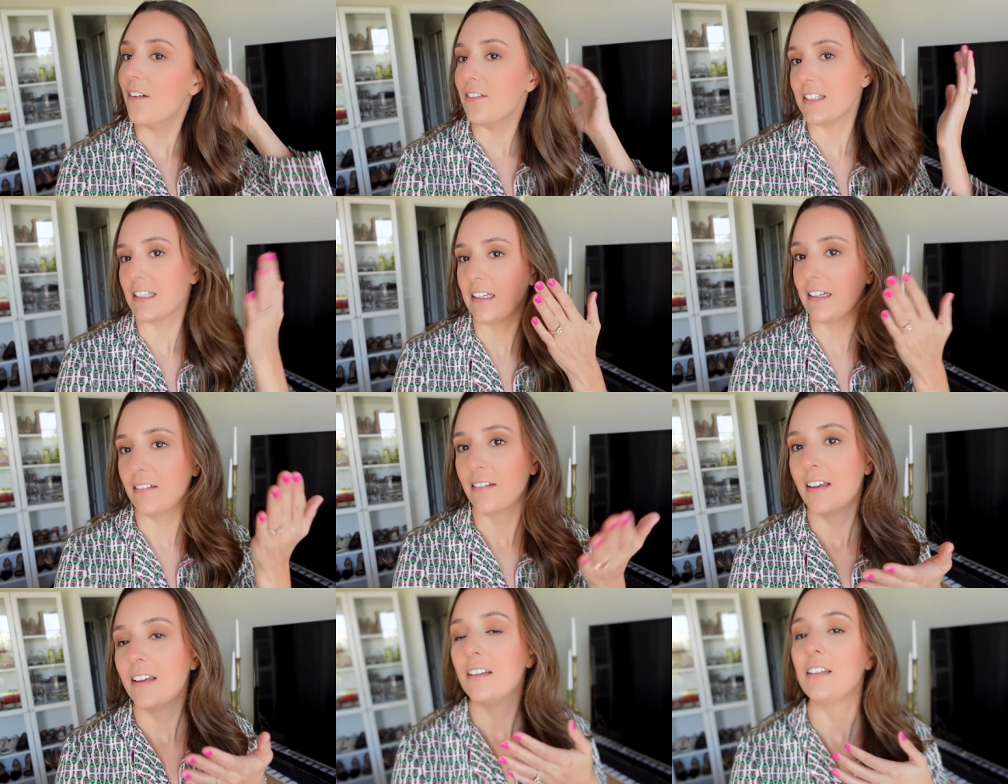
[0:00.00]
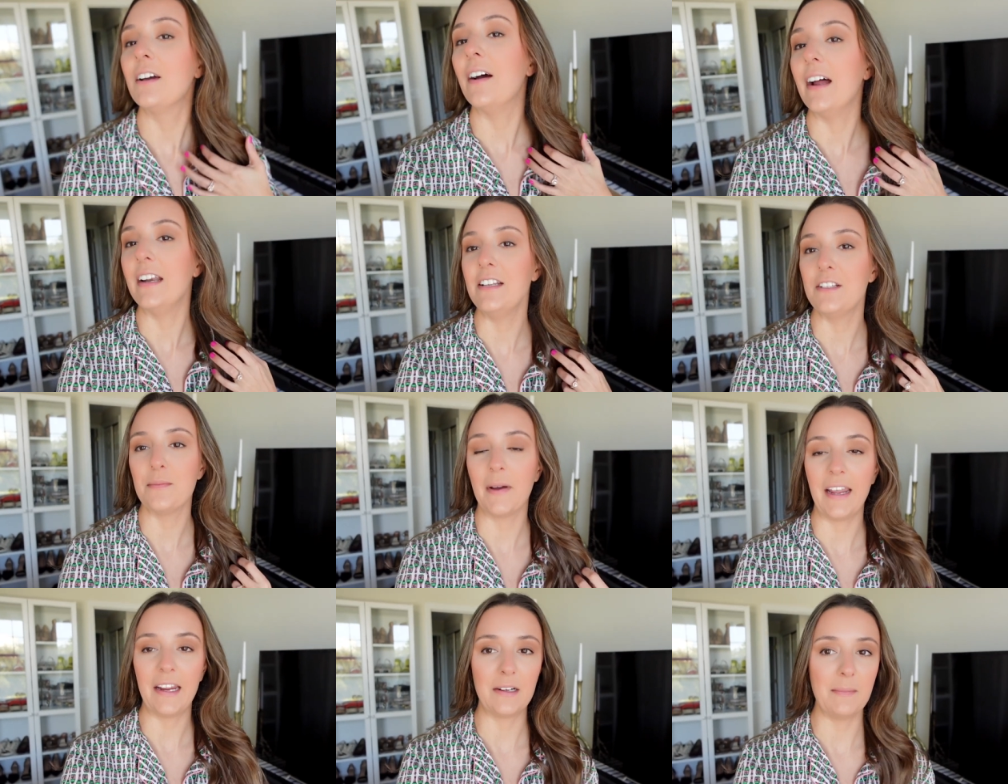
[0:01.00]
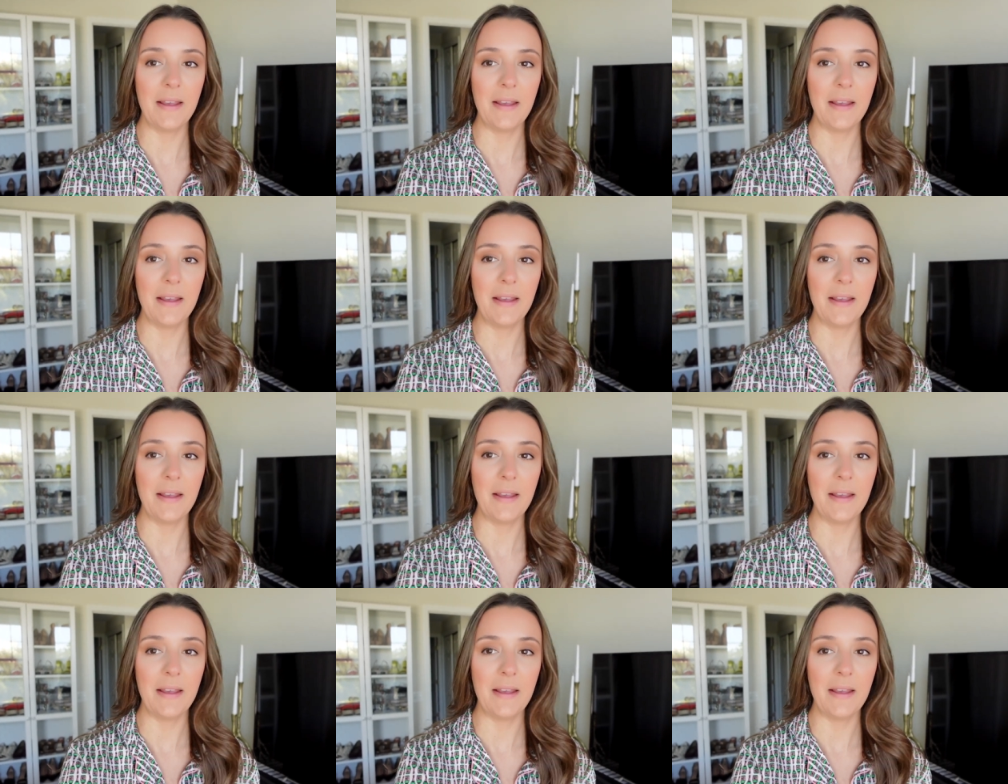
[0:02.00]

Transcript: obviously go ahead and do my hair and